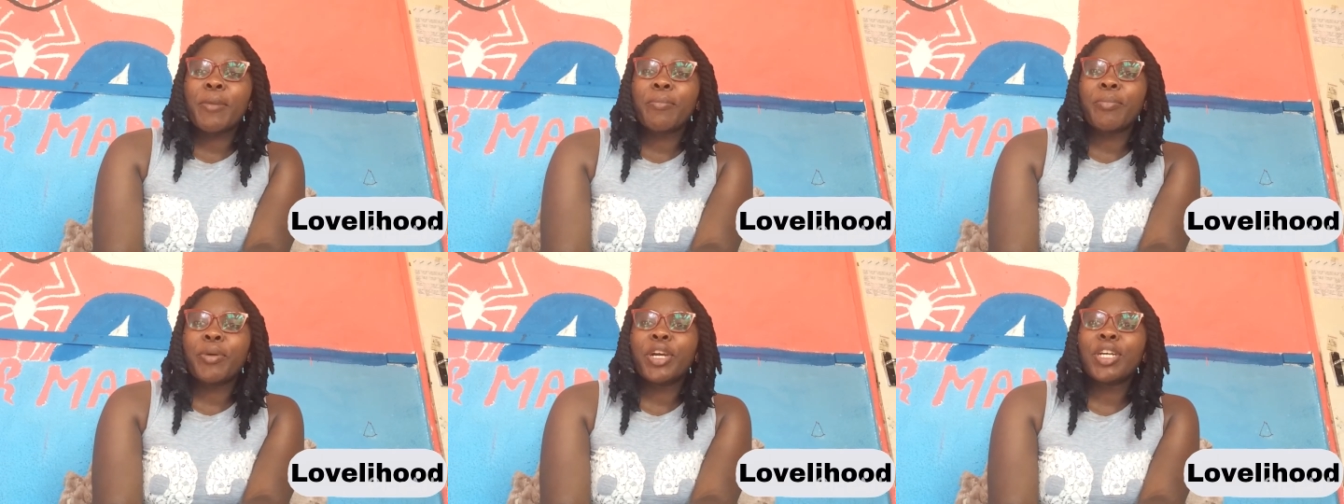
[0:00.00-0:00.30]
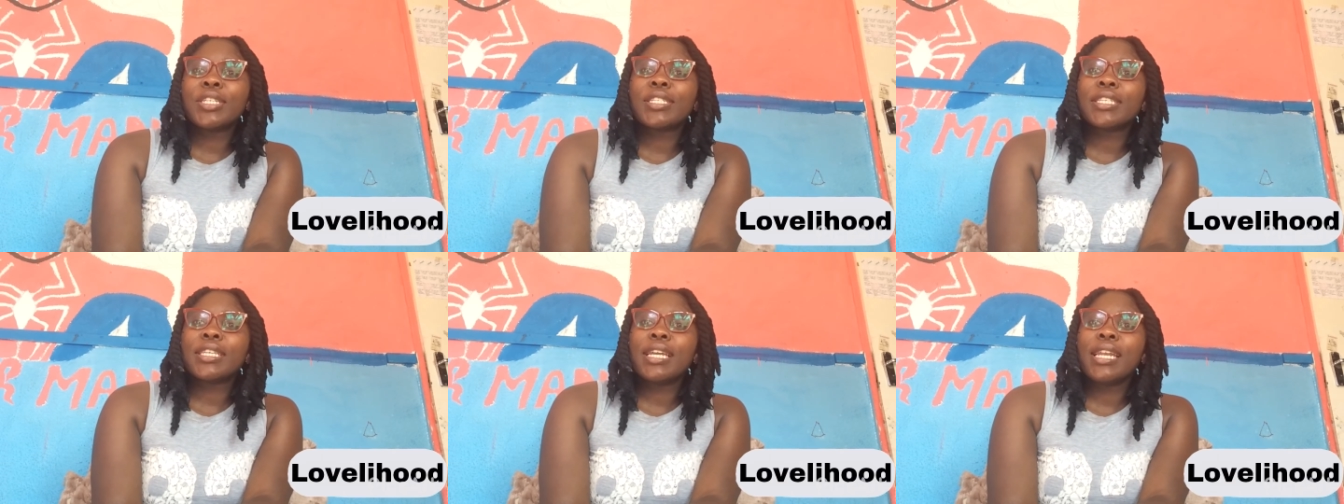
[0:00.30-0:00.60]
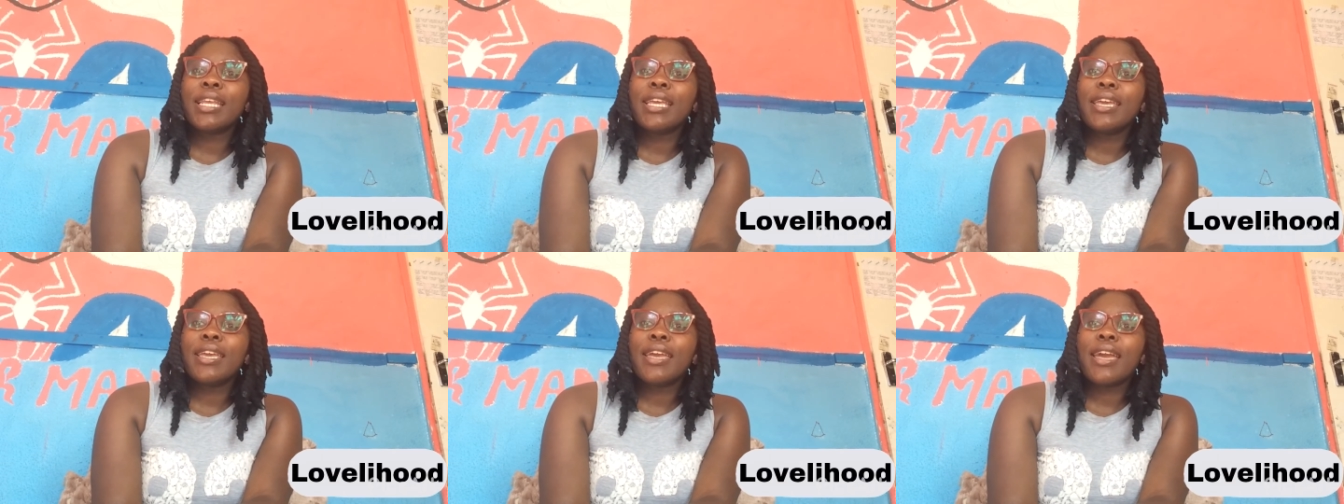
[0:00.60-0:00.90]

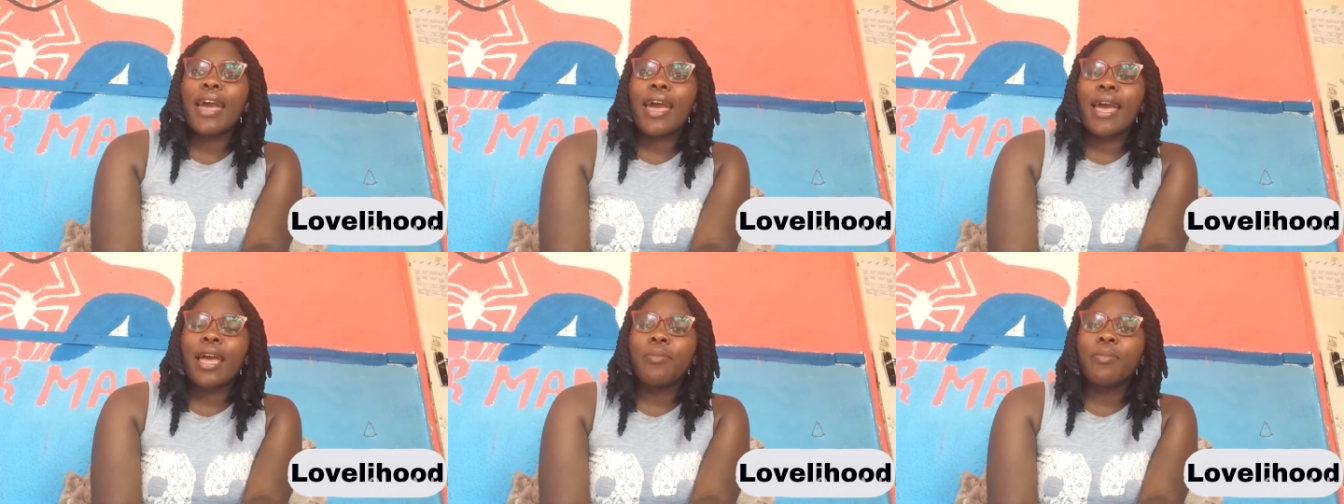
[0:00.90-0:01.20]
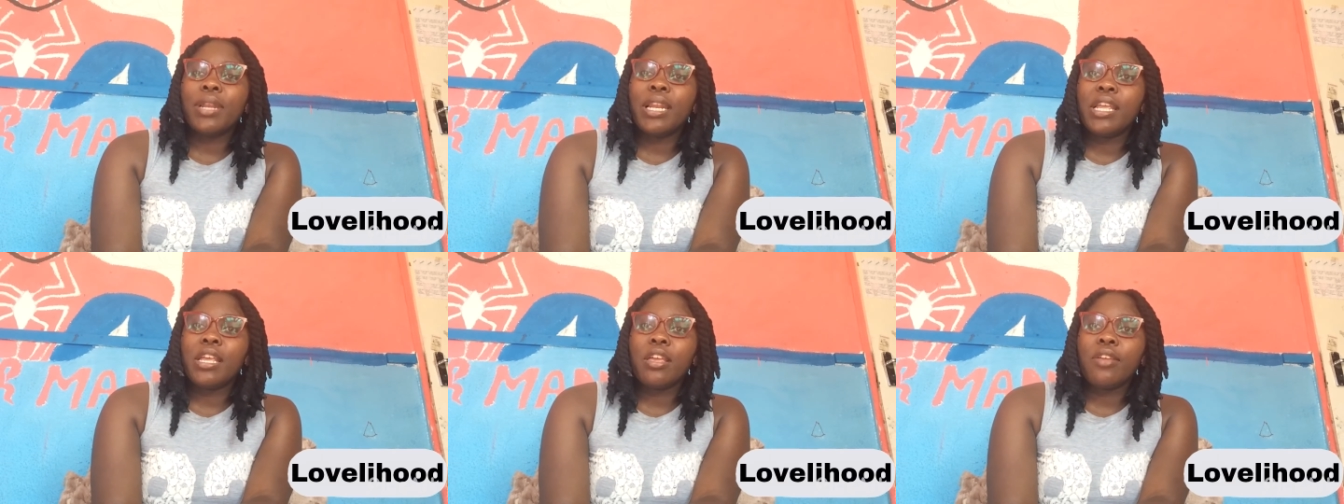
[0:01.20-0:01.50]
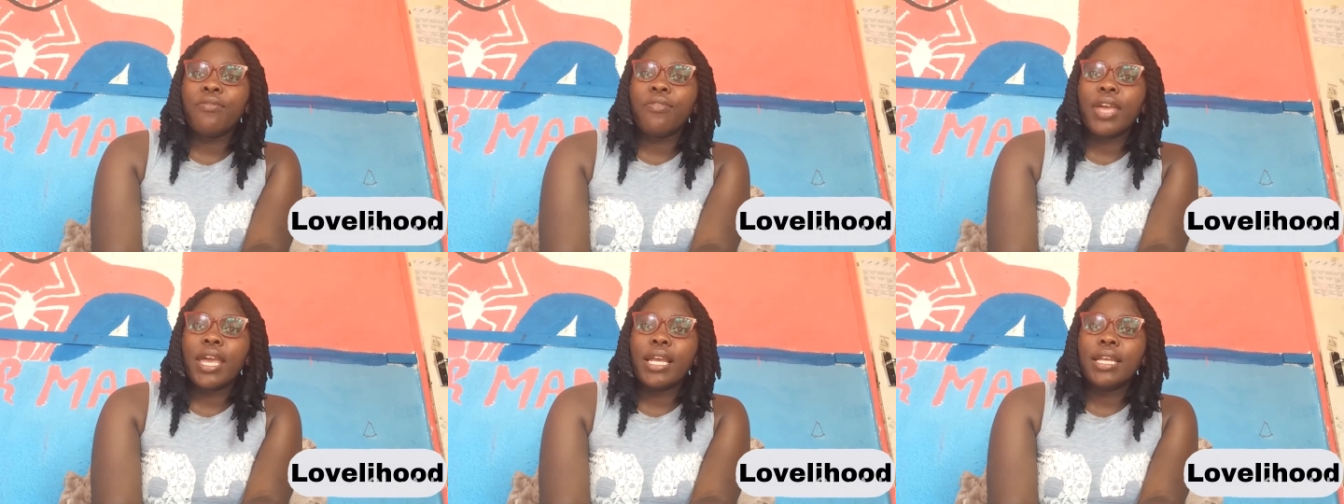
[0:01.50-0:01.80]
Personally, I
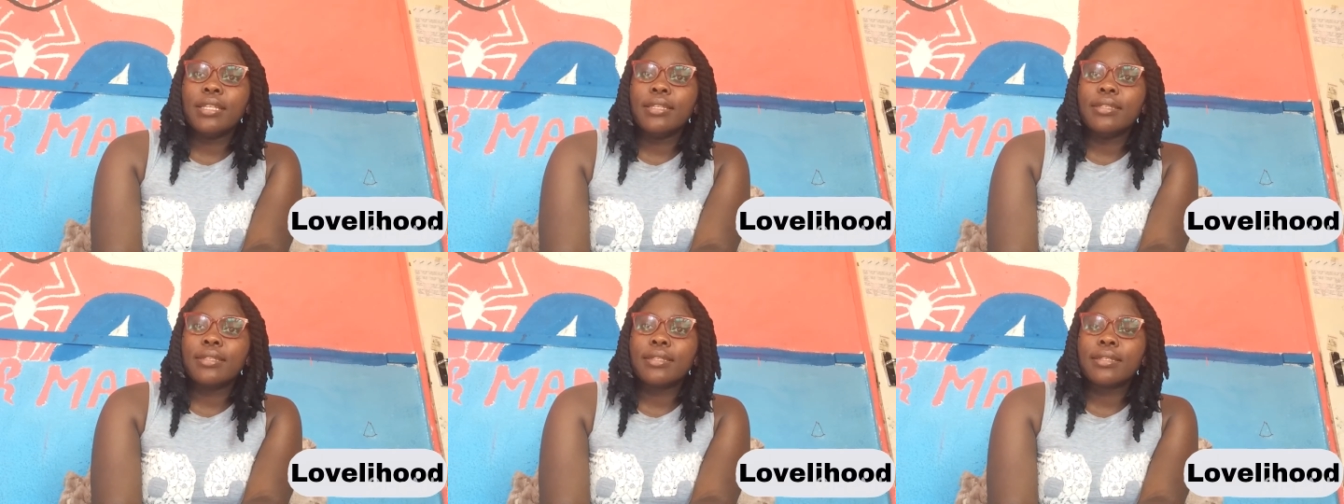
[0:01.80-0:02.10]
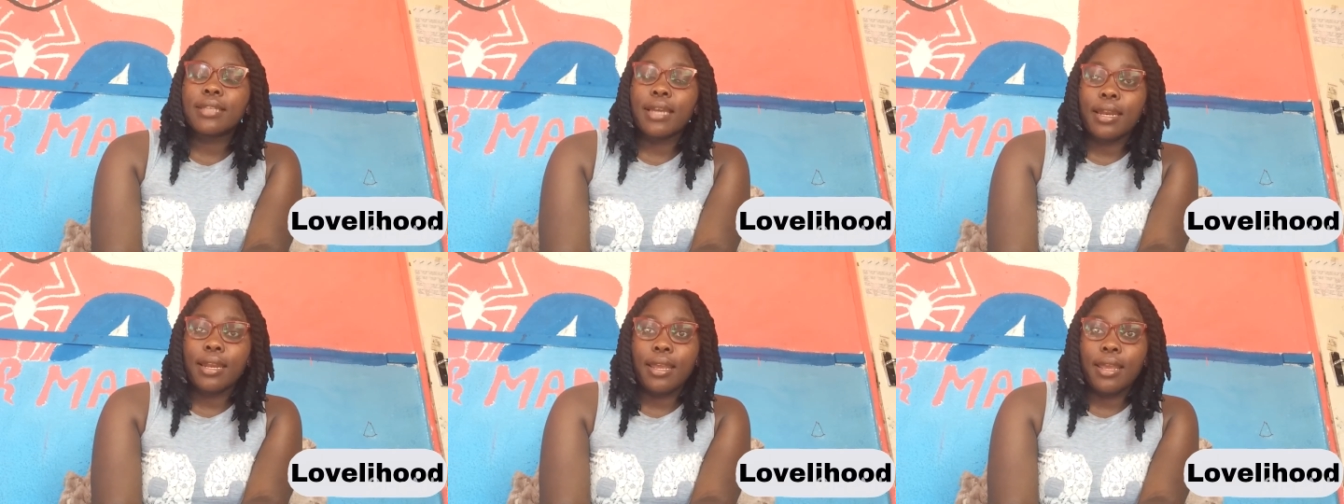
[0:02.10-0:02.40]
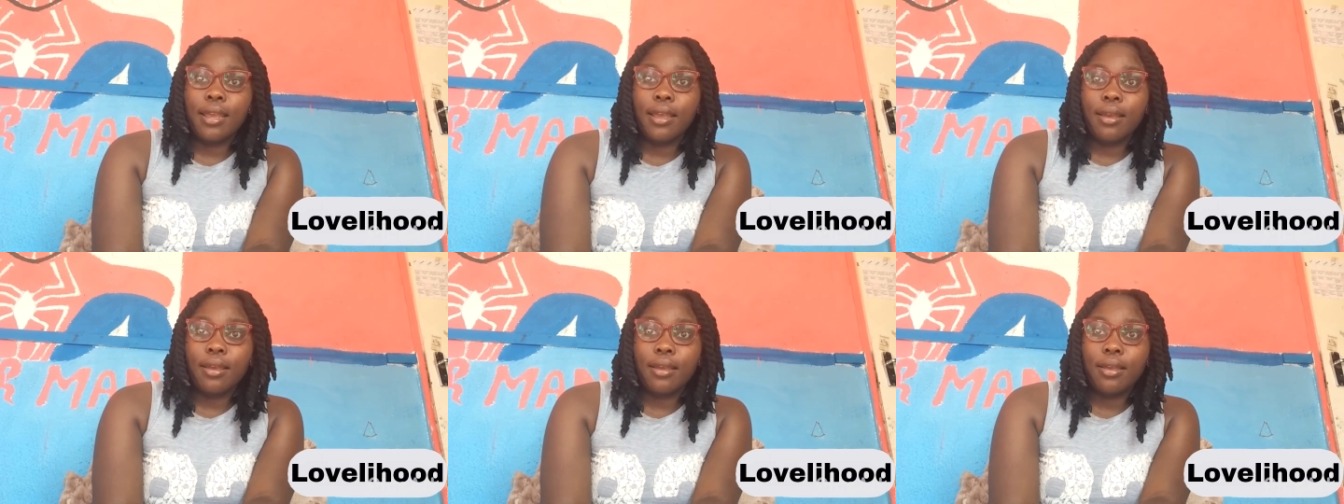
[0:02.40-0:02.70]
believe in
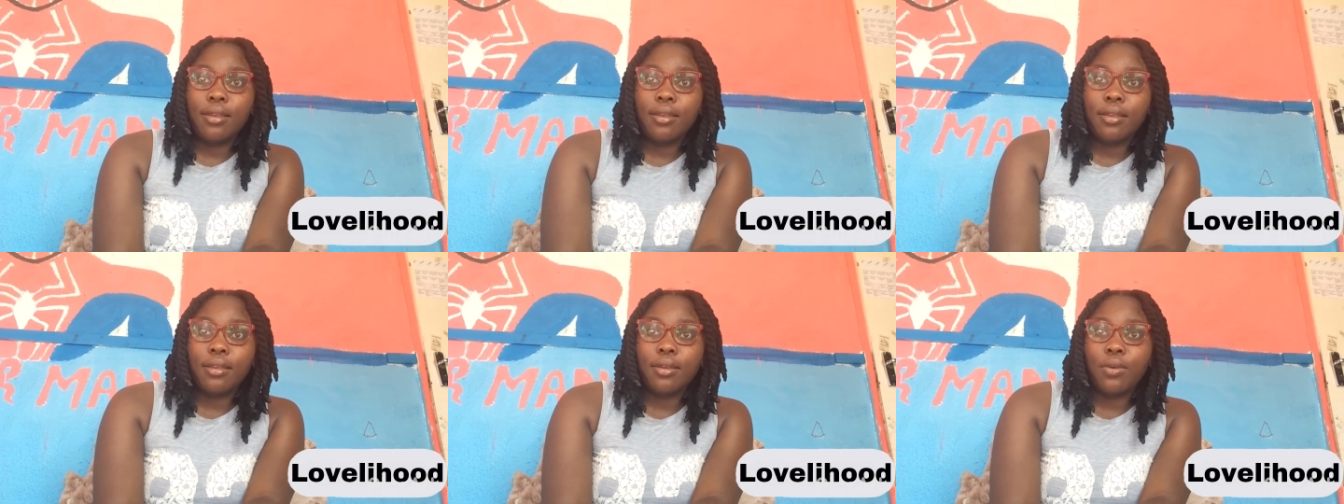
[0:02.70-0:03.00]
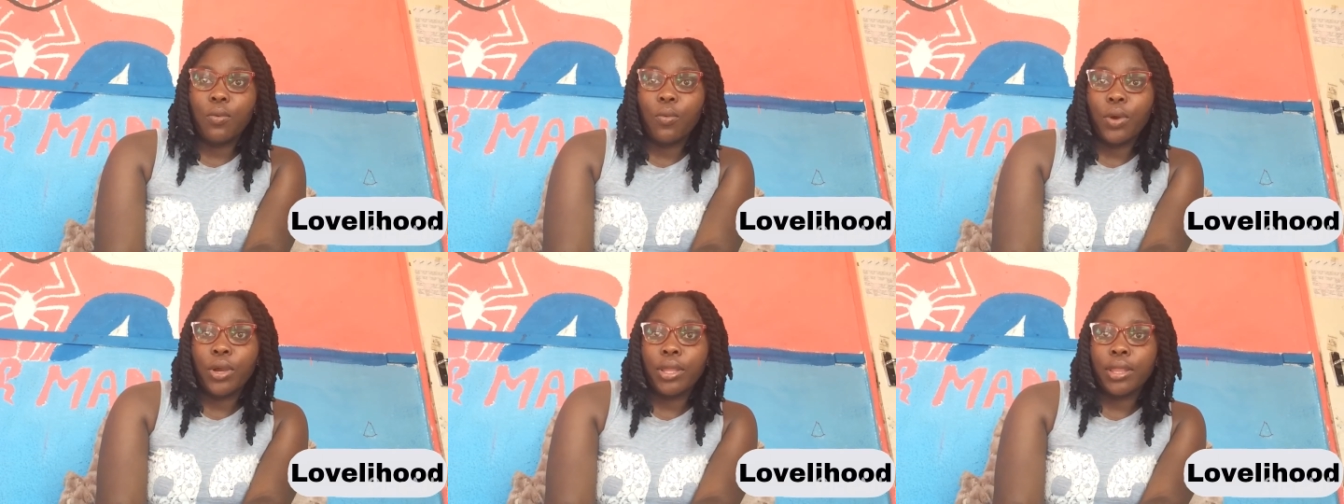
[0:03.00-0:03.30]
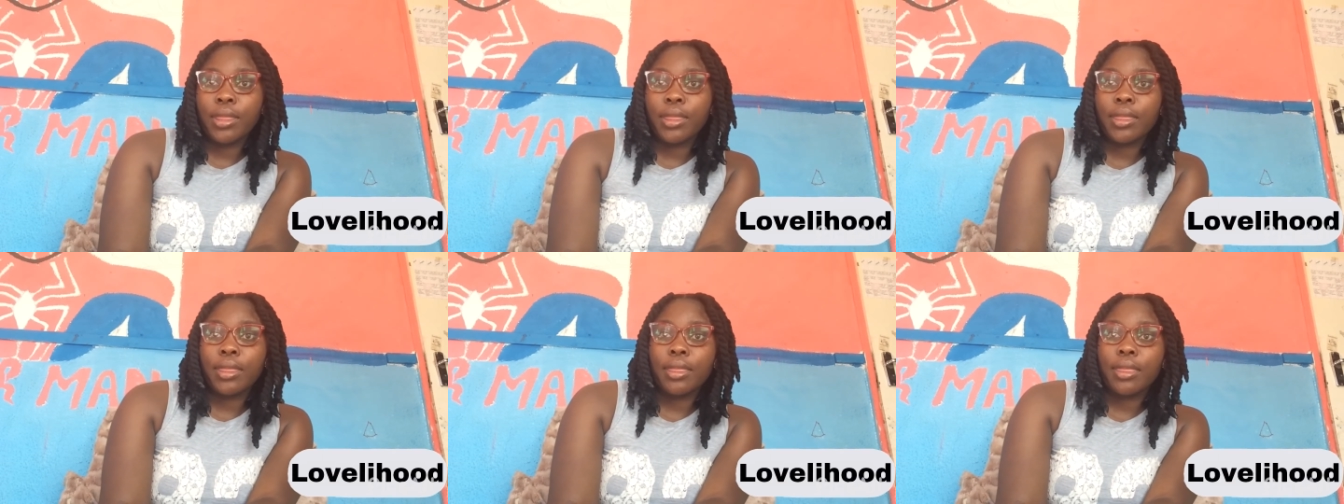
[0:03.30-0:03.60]
studying with